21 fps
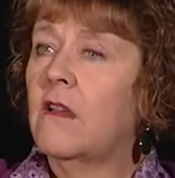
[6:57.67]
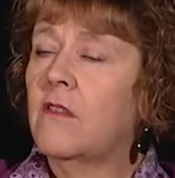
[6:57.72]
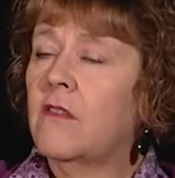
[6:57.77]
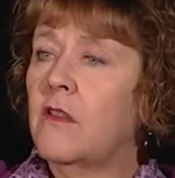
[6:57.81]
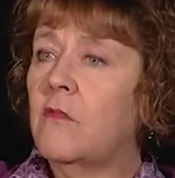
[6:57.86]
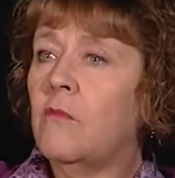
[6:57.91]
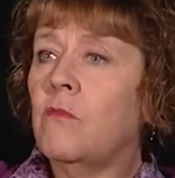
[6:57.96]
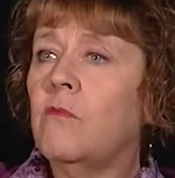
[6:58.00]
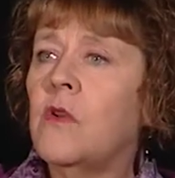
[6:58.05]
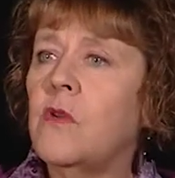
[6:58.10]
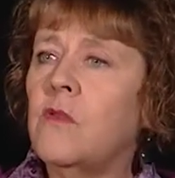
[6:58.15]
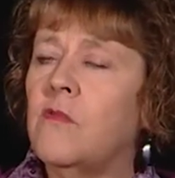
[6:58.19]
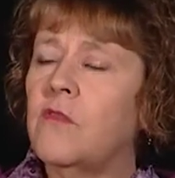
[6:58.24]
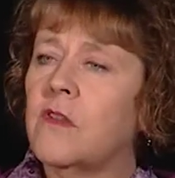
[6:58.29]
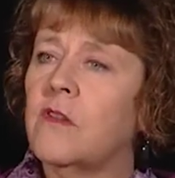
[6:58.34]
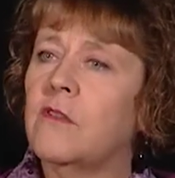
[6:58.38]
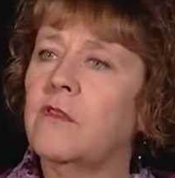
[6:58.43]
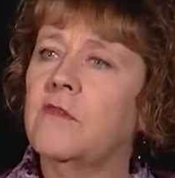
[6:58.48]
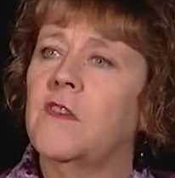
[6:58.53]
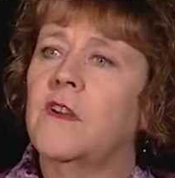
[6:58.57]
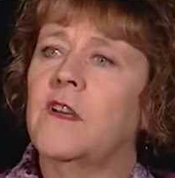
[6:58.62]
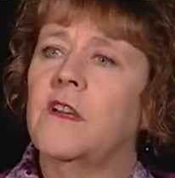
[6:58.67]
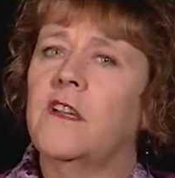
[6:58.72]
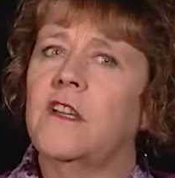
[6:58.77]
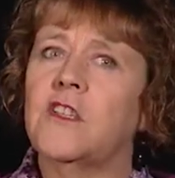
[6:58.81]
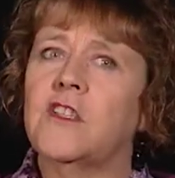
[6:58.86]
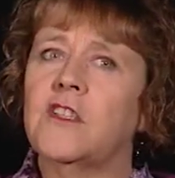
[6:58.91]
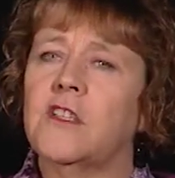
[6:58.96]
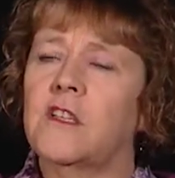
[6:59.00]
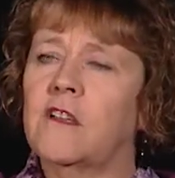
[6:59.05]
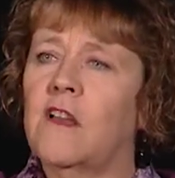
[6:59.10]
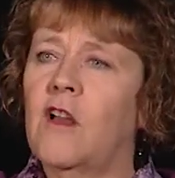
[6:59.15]
that moving the
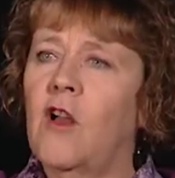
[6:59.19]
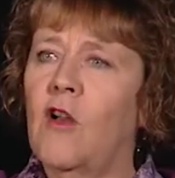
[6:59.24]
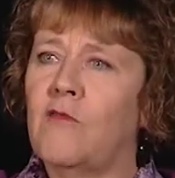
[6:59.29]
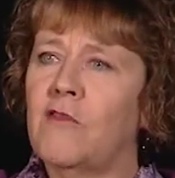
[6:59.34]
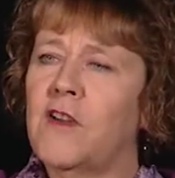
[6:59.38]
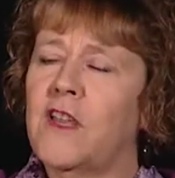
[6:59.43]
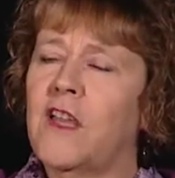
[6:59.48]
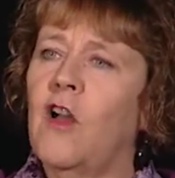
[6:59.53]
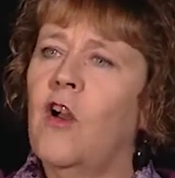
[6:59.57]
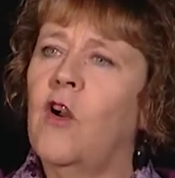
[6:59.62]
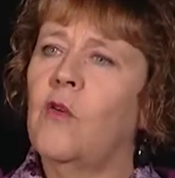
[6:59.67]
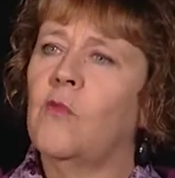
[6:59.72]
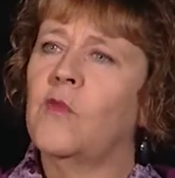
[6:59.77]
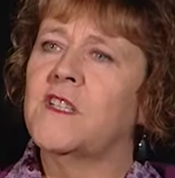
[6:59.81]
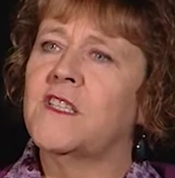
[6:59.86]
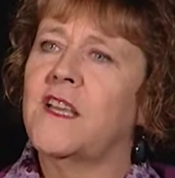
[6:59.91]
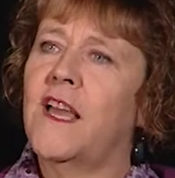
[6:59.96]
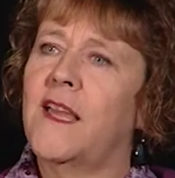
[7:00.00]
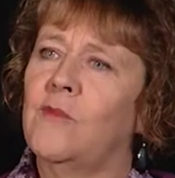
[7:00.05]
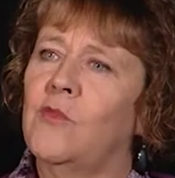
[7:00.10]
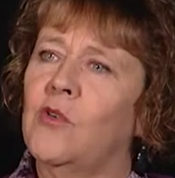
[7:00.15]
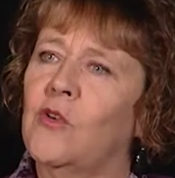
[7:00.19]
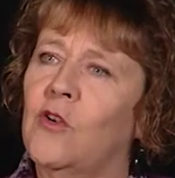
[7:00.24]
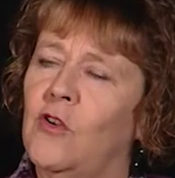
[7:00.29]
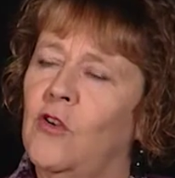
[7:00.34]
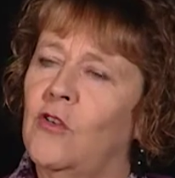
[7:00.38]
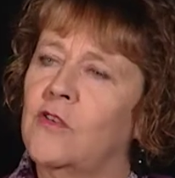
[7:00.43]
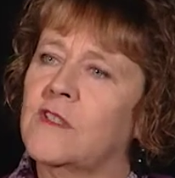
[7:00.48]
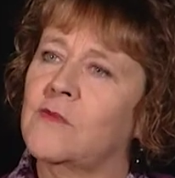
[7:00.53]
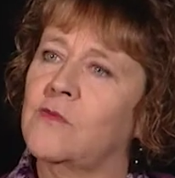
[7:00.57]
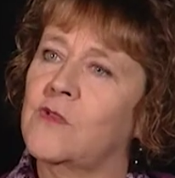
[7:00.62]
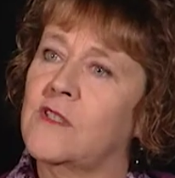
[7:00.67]
furniture, covering it up with
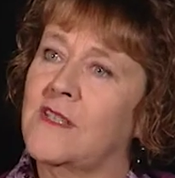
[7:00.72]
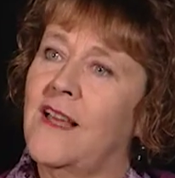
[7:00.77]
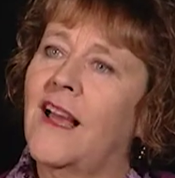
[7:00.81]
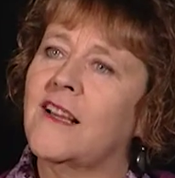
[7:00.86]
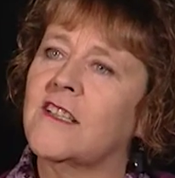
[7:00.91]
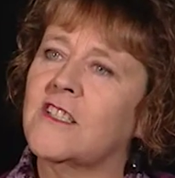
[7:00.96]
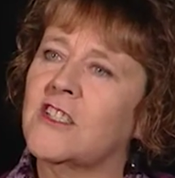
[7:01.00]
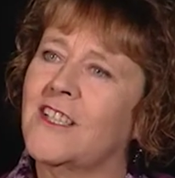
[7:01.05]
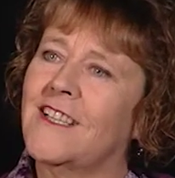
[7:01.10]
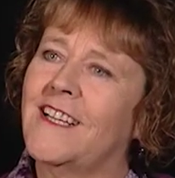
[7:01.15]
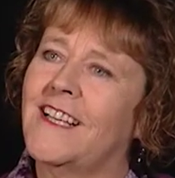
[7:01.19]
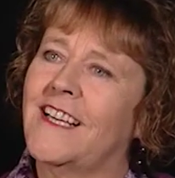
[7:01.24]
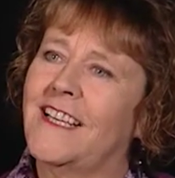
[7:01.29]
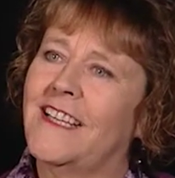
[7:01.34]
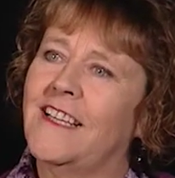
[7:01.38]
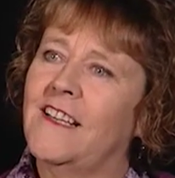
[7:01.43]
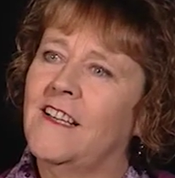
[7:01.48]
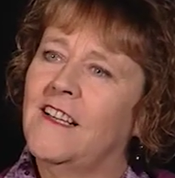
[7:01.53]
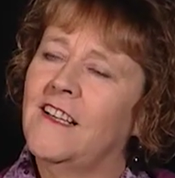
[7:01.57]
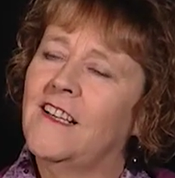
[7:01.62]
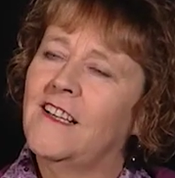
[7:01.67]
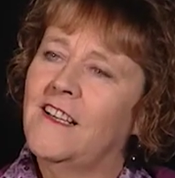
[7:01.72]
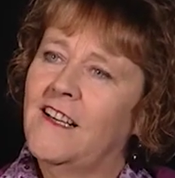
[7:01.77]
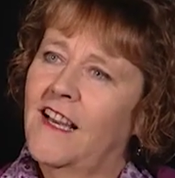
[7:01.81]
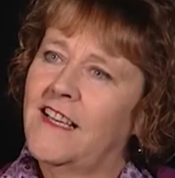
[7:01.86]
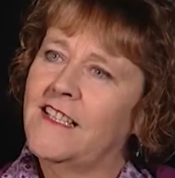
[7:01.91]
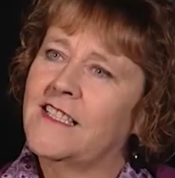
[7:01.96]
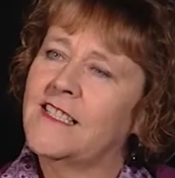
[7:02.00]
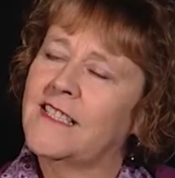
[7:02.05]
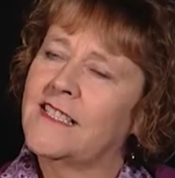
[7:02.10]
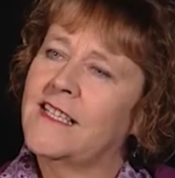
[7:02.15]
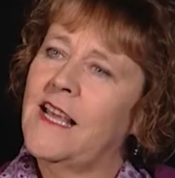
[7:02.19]
tablecloths was actually a
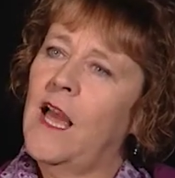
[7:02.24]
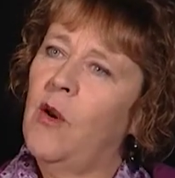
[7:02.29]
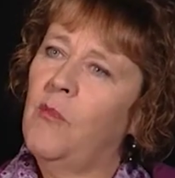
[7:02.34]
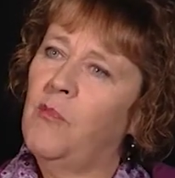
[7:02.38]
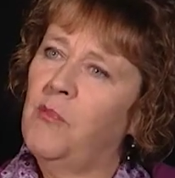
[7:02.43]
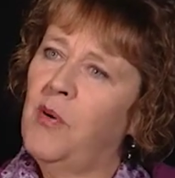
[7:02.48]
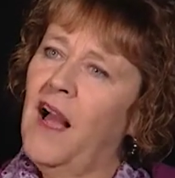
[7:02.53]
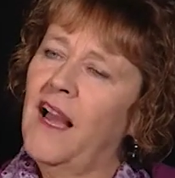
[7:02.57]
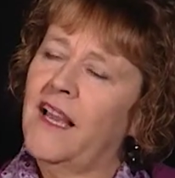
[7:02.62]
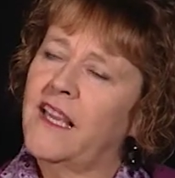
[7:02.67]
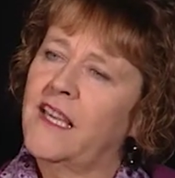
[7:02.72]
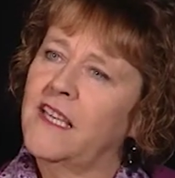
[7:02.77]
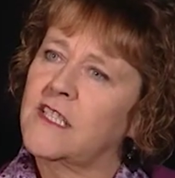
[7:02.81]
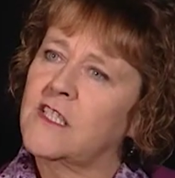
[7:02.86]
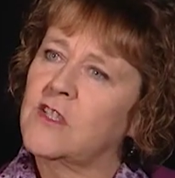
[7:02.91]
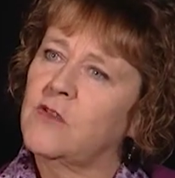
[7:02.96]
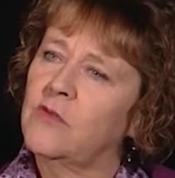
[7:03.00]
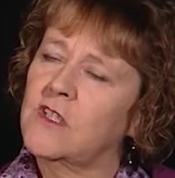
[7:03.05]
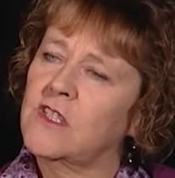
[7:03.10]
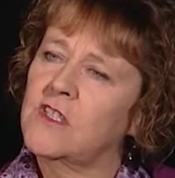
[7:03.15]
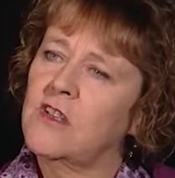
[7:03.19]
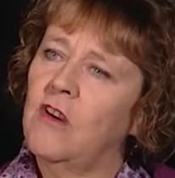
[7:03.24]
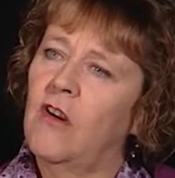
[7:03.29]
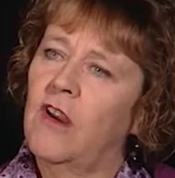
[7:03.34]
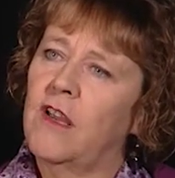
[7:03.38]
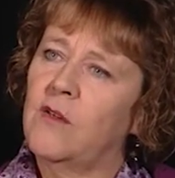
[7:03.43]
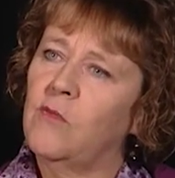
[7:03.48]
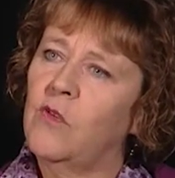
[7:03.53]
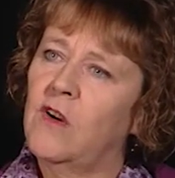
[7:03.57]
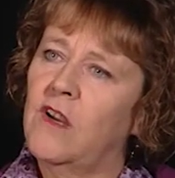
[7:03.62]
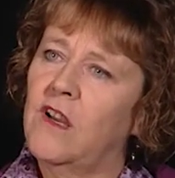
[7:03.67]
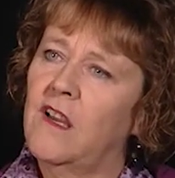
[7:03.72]
step back into a
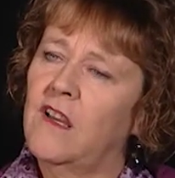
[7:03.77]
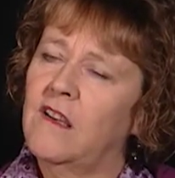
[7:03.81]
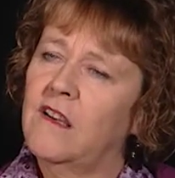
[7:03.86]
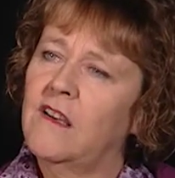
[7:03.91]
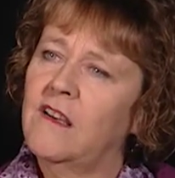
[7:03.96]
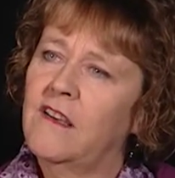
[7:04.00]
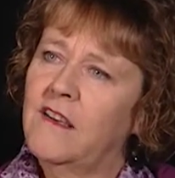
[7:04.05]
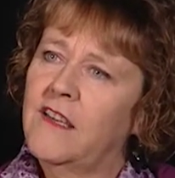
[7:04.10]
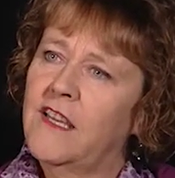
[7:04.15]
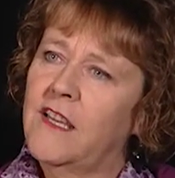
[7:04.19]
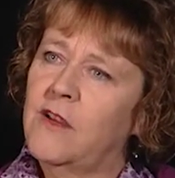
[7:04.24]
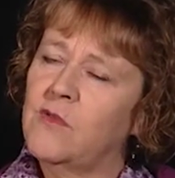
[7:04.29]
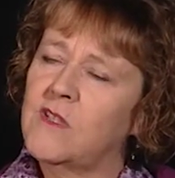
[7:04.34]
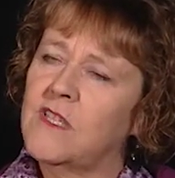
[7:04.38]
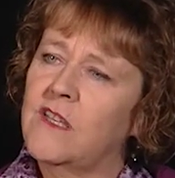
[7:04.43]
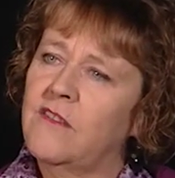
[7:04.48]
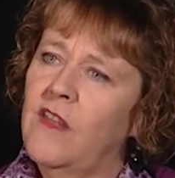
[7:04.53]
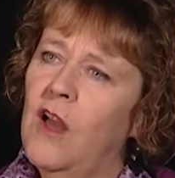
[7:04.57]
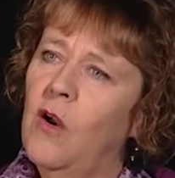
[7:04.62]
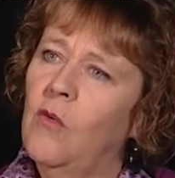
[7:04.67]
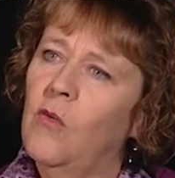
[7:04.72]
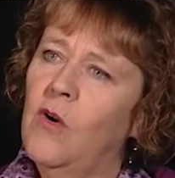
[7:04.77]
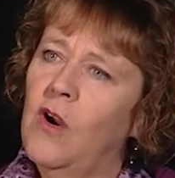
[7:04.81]
time where he was in that